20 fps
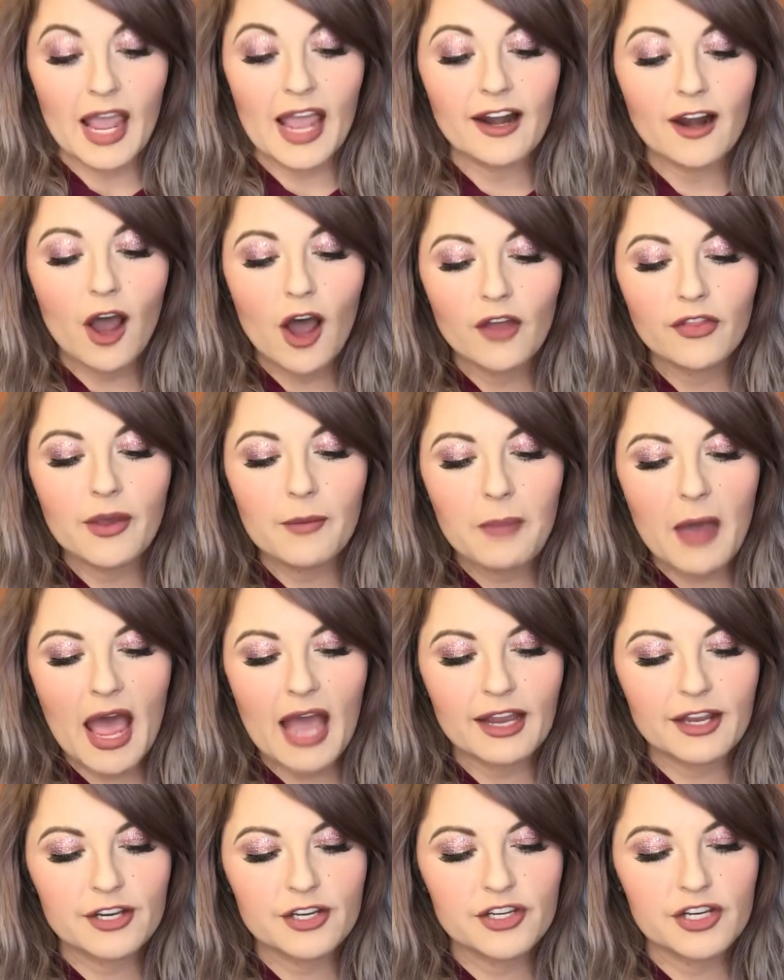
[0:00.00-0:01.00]
And on the
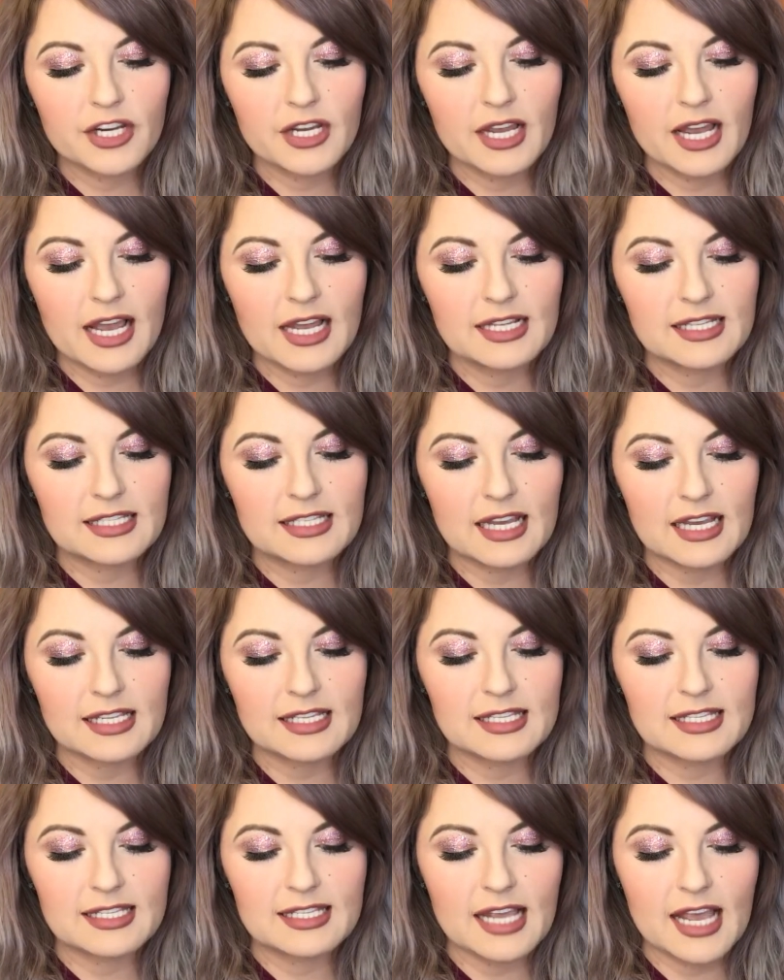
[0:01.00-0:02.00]
packaging, it
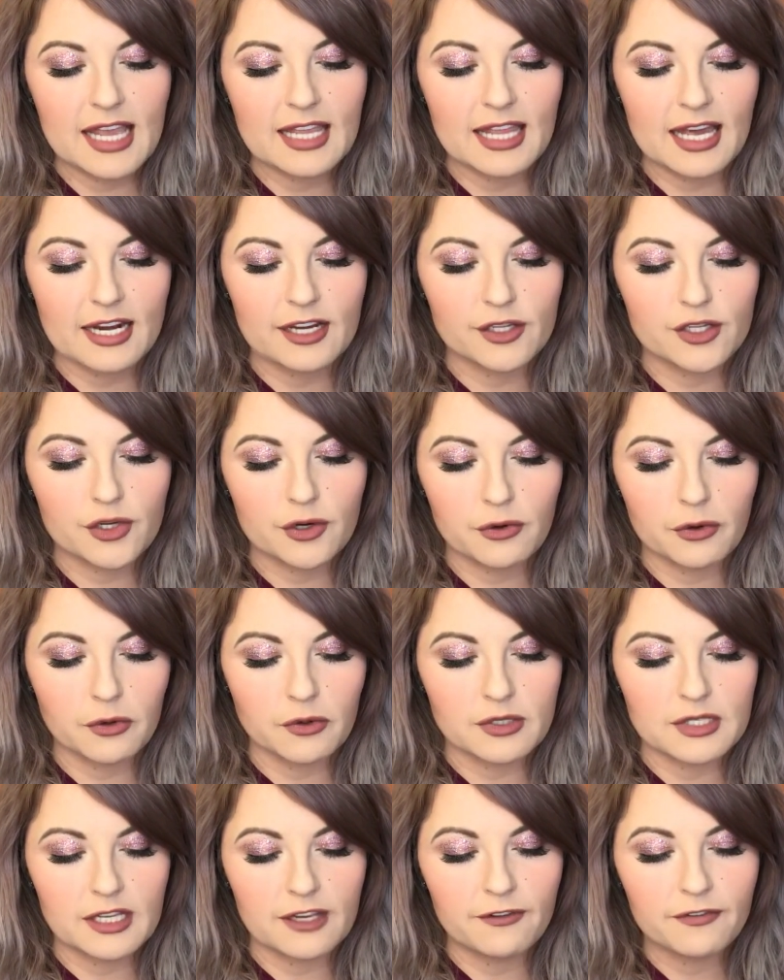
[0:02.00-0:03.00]
does say that it's
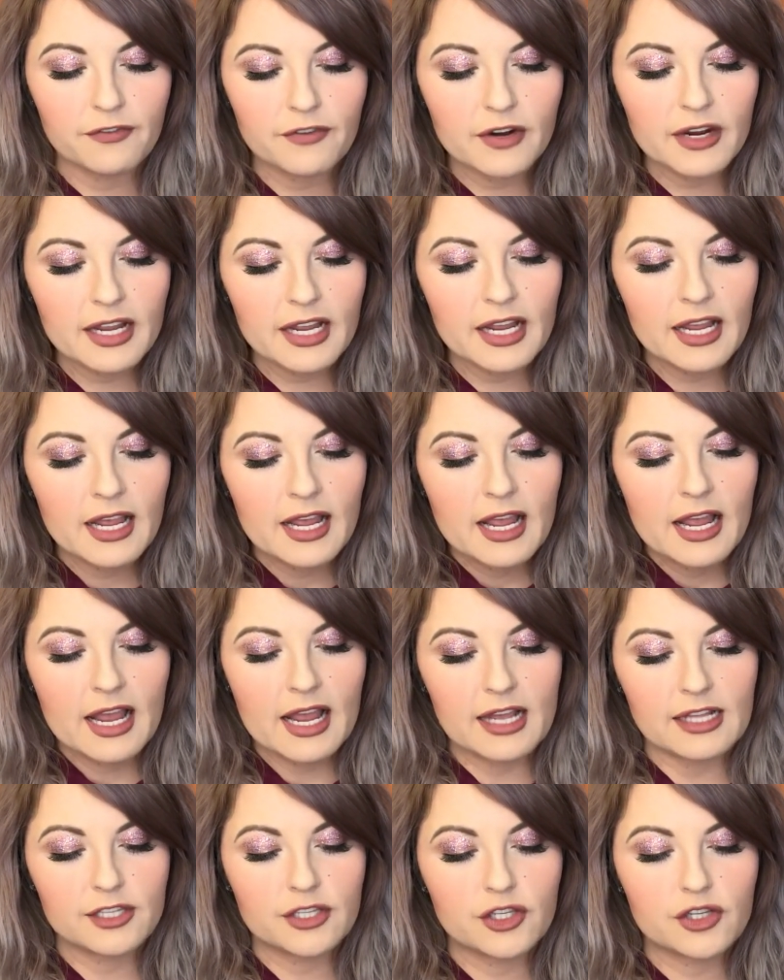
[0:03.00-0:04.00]
cruelty-free,
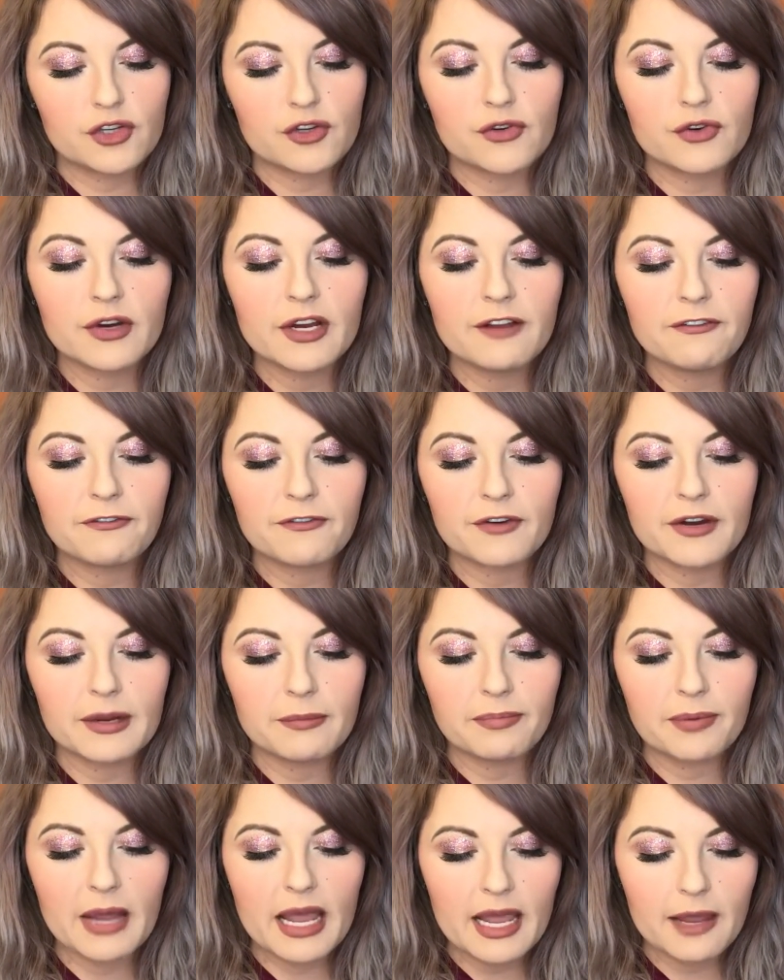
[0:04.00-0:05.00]
it's
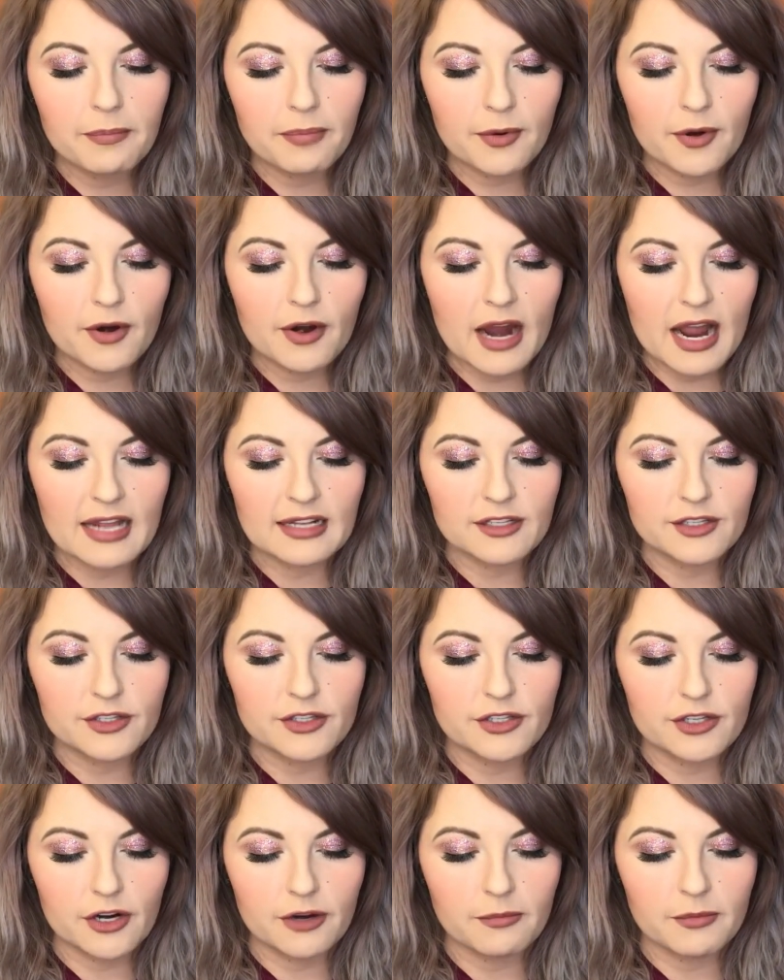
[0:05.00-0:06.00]
tree-free paper
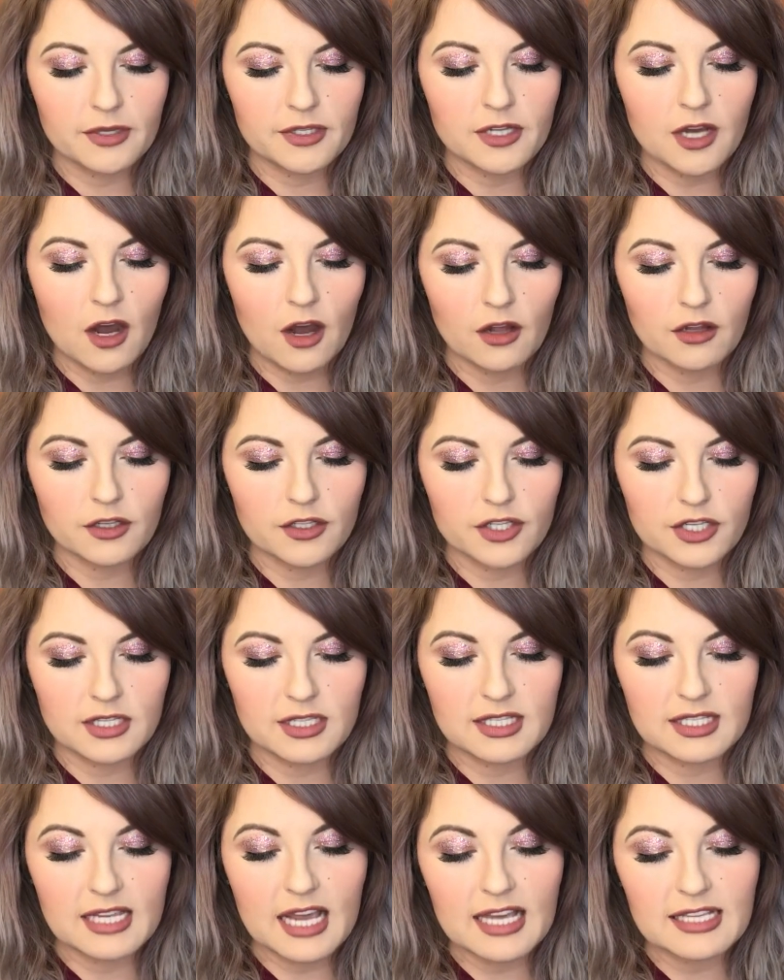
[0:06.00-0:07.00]
and
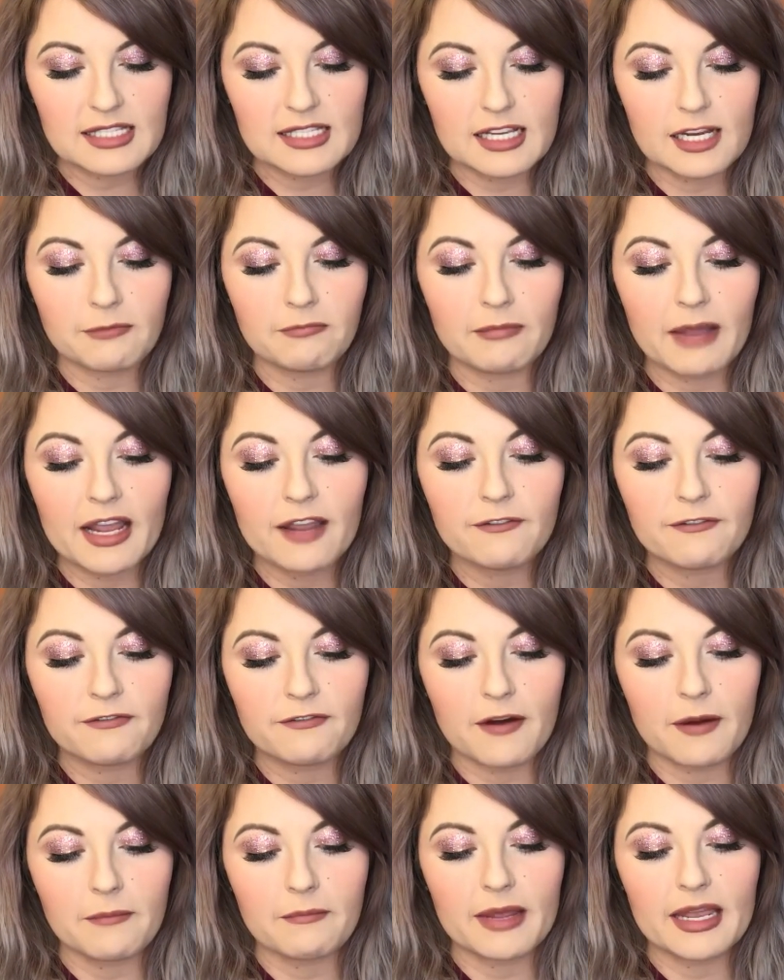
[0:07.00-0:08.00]
dermatologist tested, made
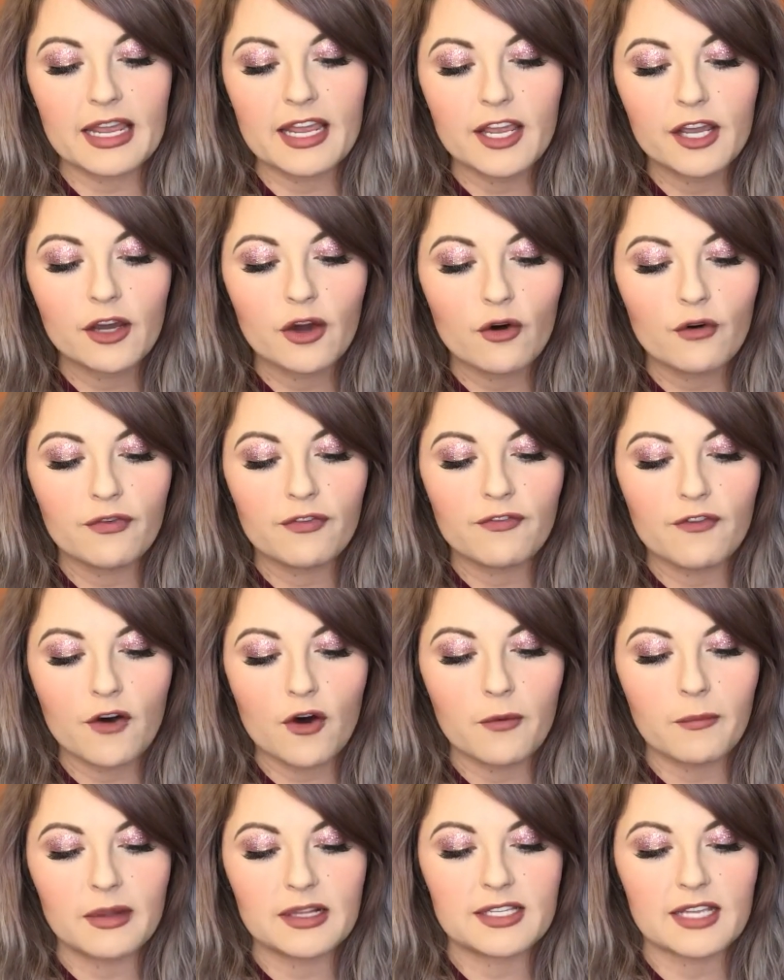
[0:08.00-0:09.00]
from
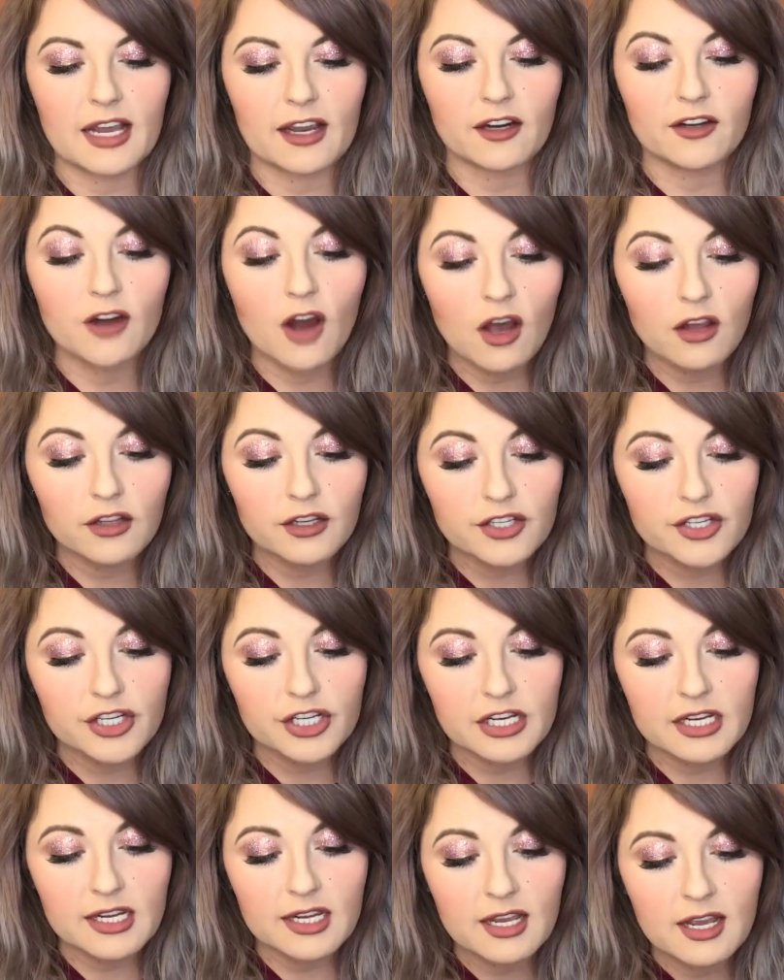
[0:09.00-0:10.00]
EcoFoam
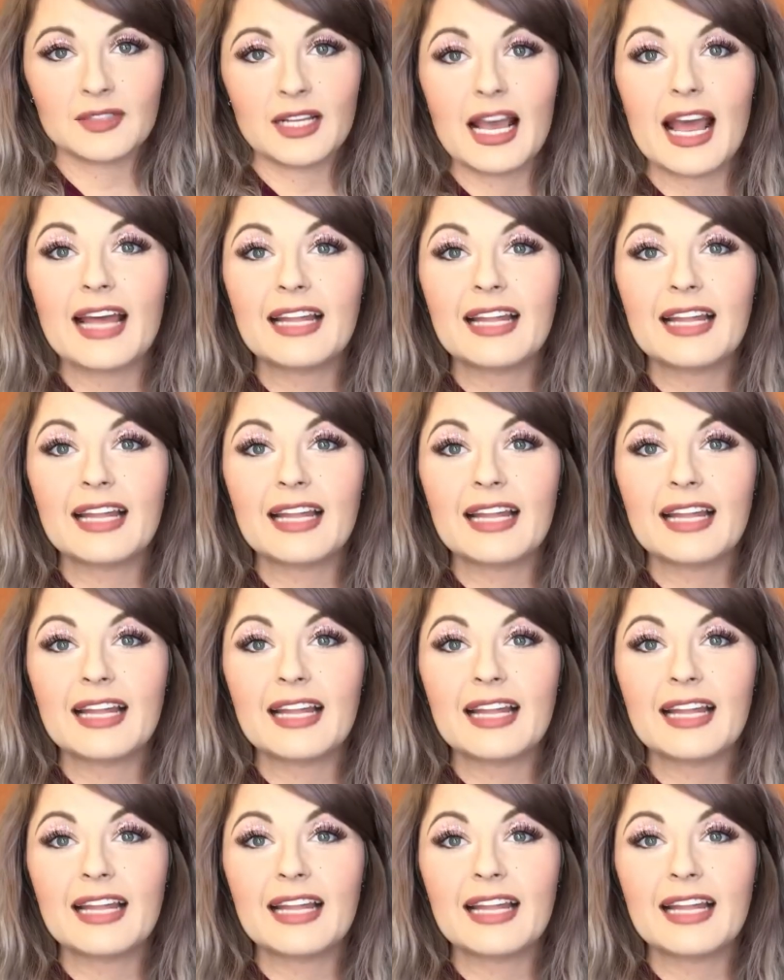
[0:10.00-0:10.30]
technology.